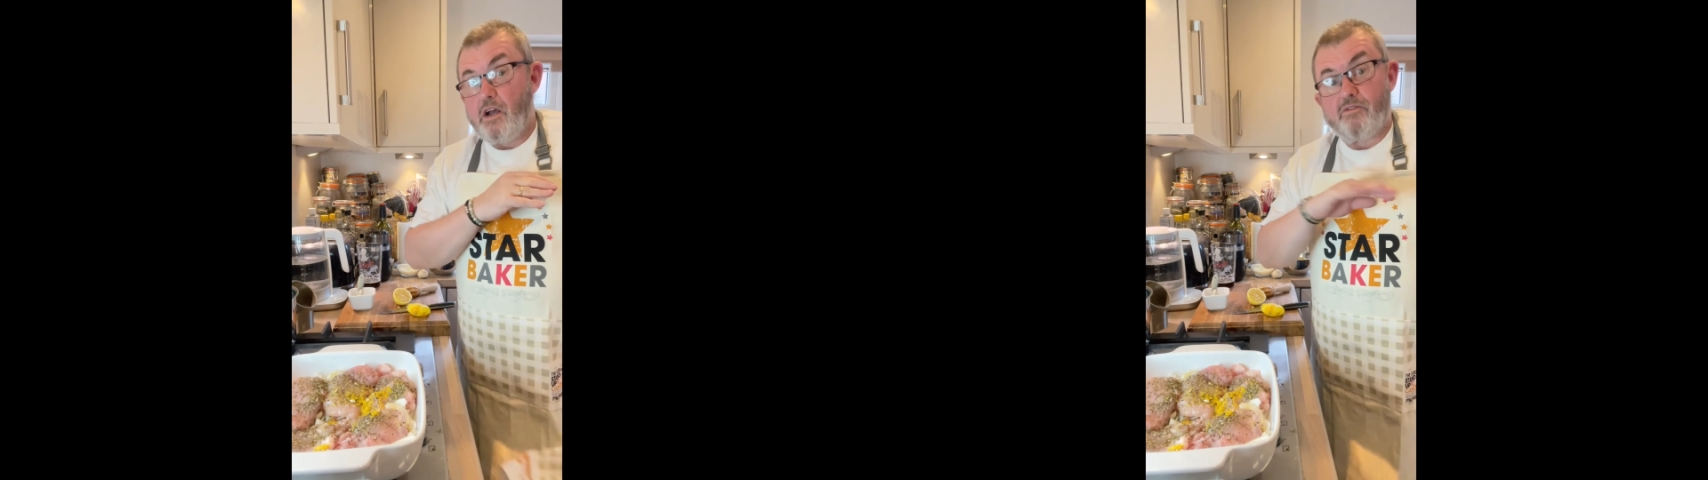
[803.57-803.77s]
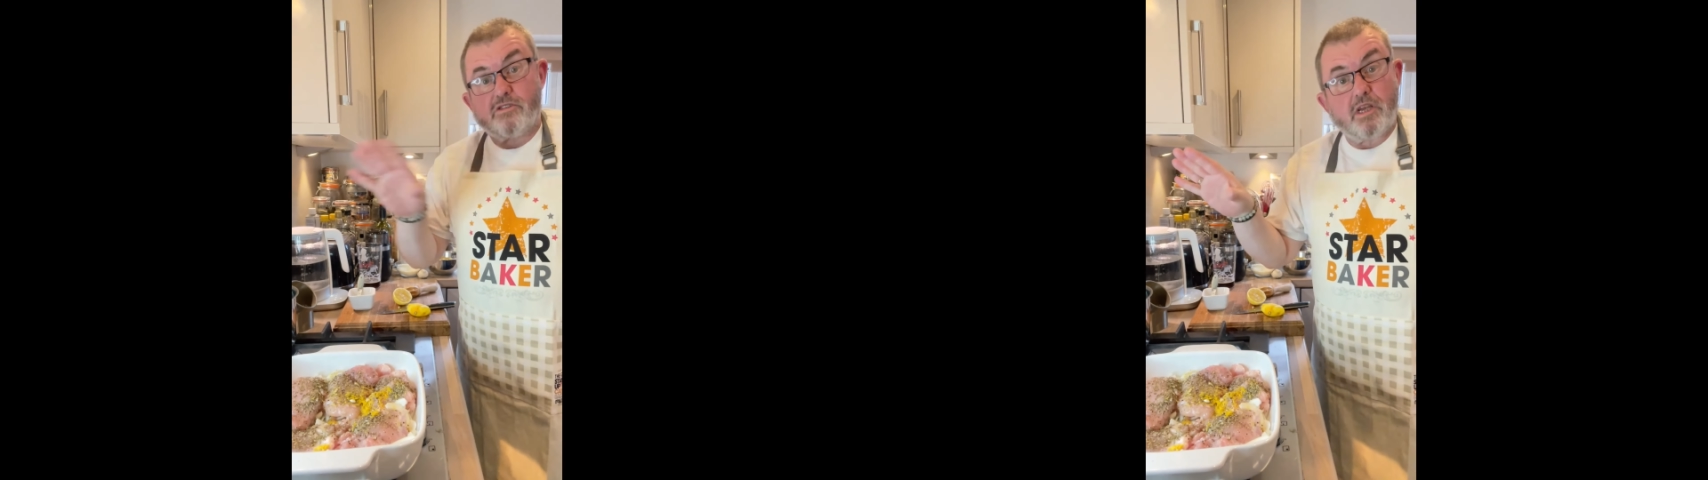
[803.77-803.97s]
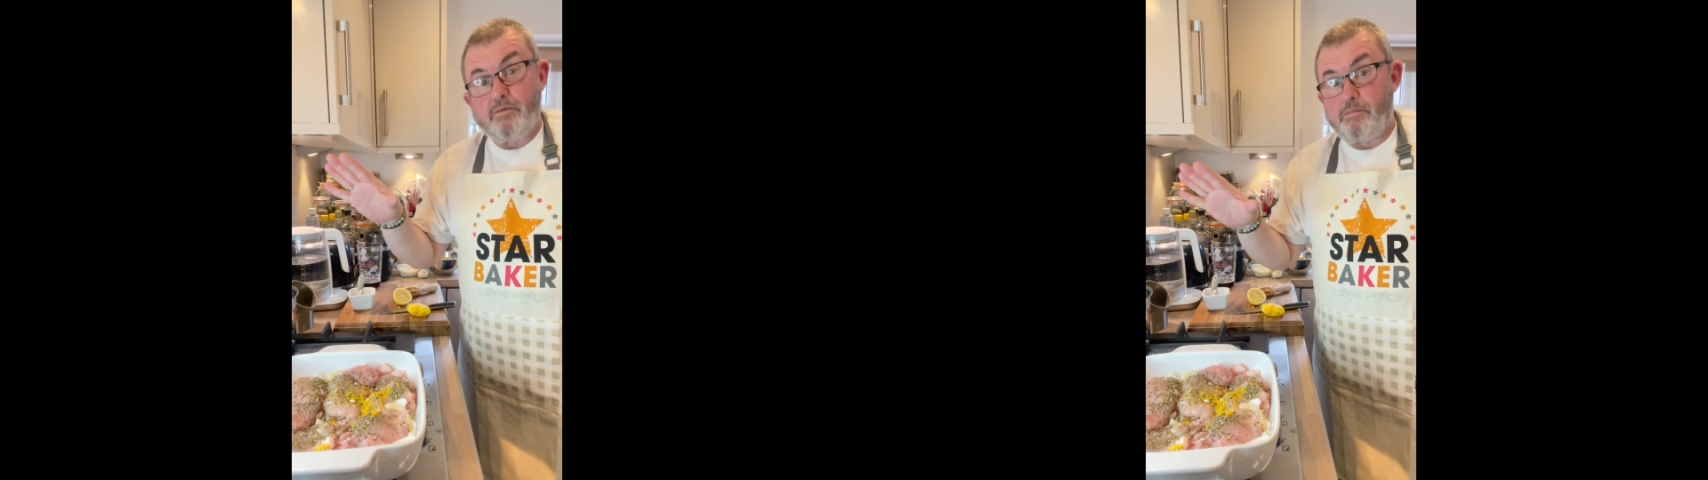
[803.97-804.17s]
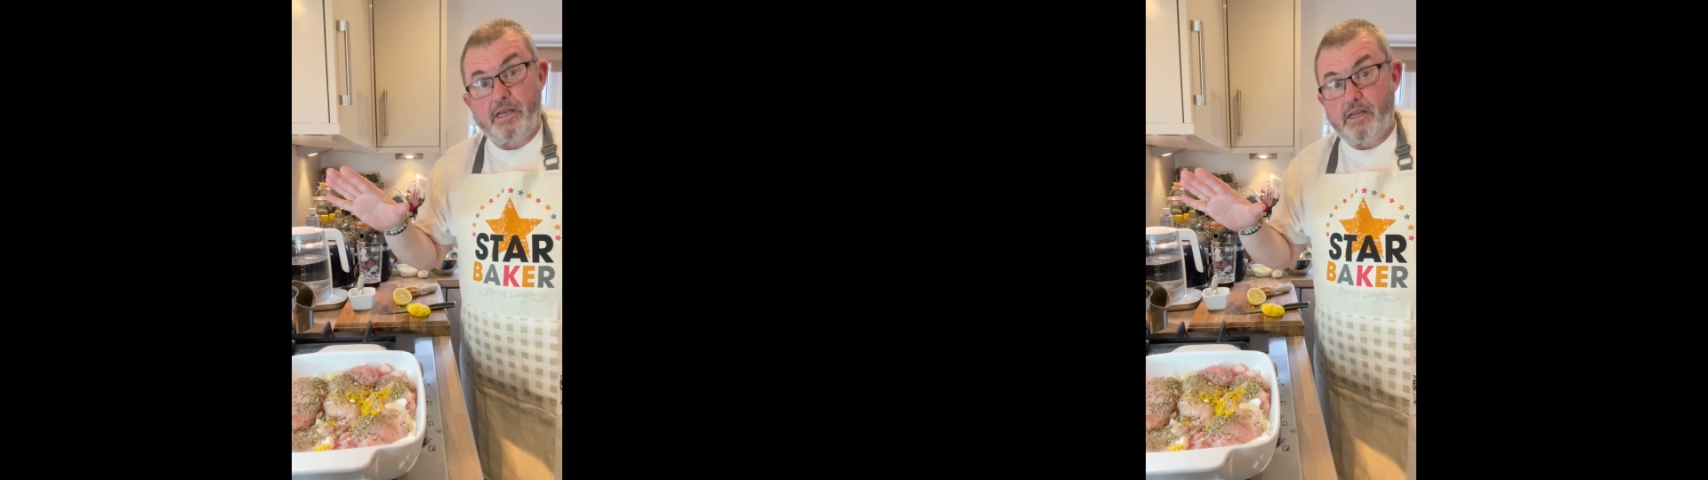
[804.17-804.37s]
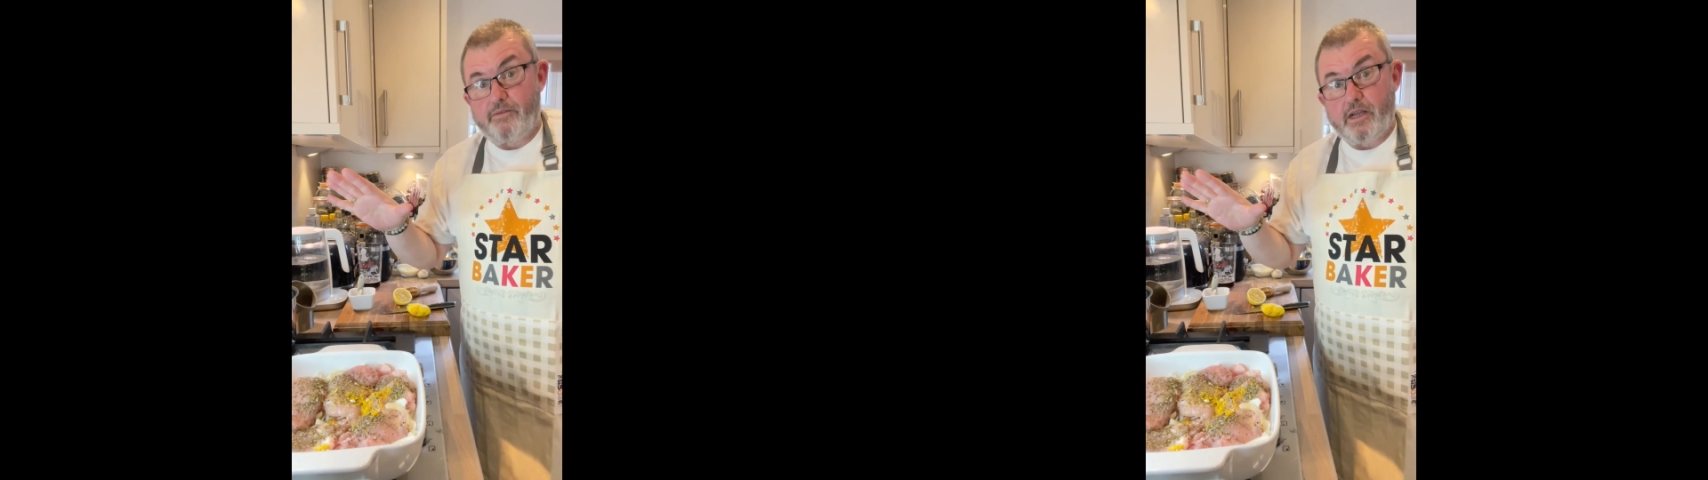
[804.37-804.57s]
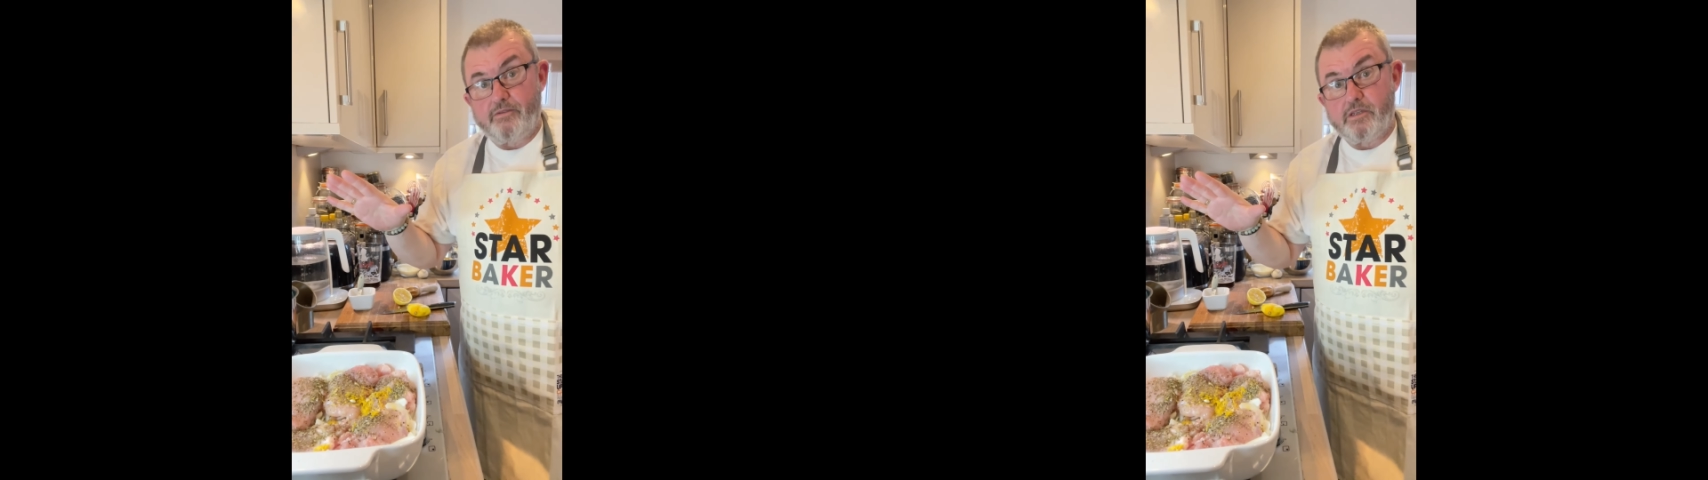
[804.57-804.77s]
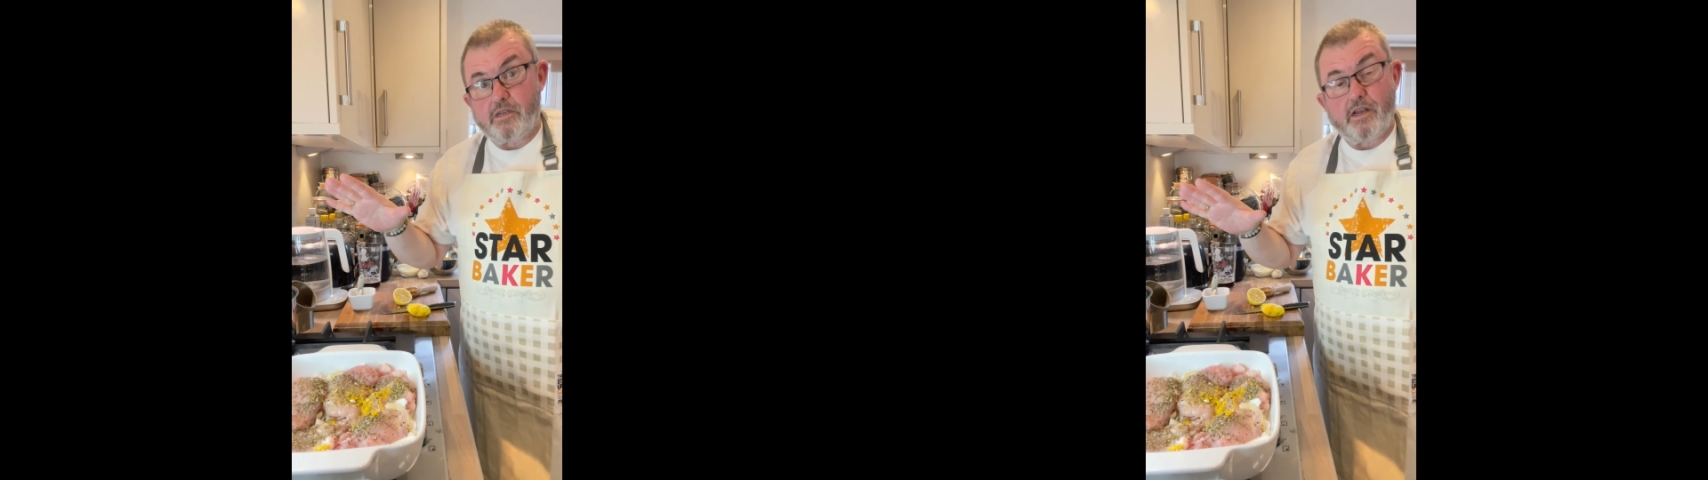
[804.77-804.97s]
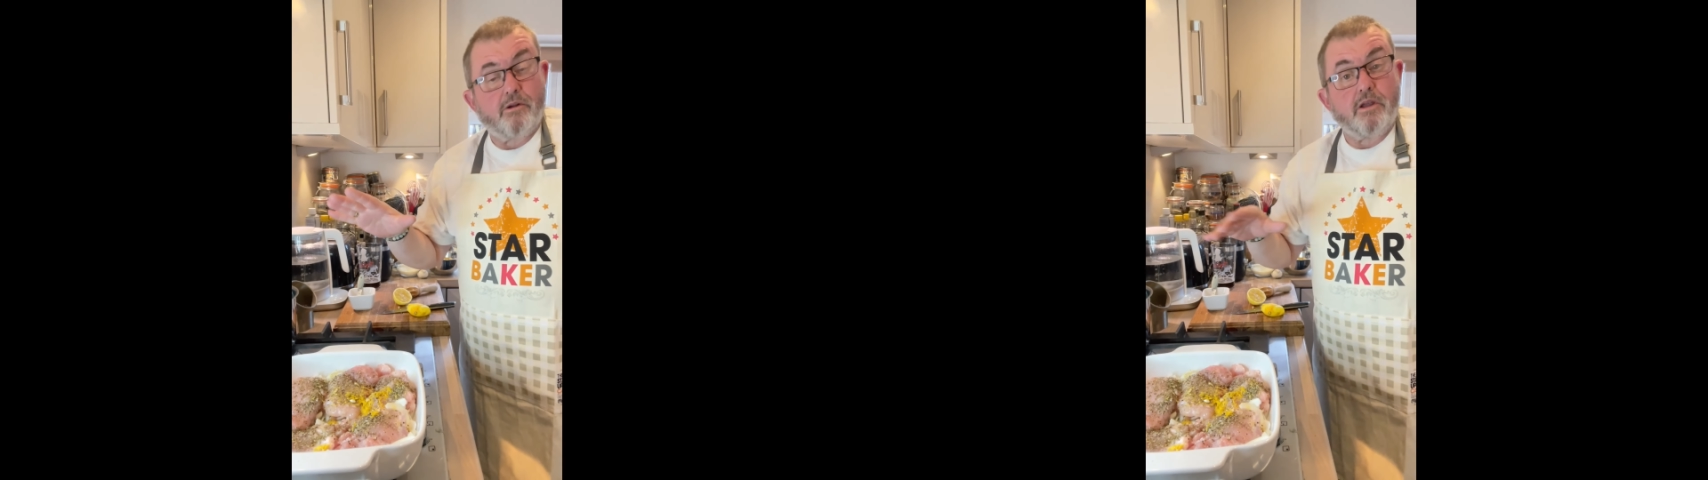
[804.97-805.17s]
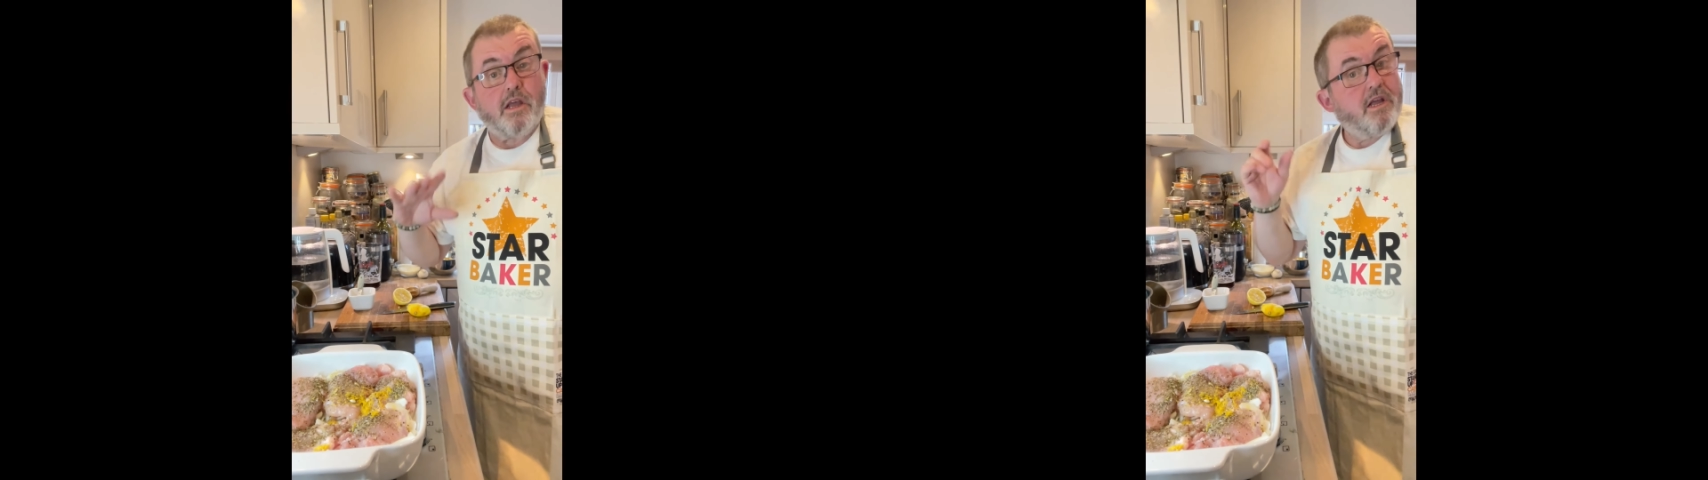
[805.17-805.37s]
I've got so many bloody oven gloves, I don't know,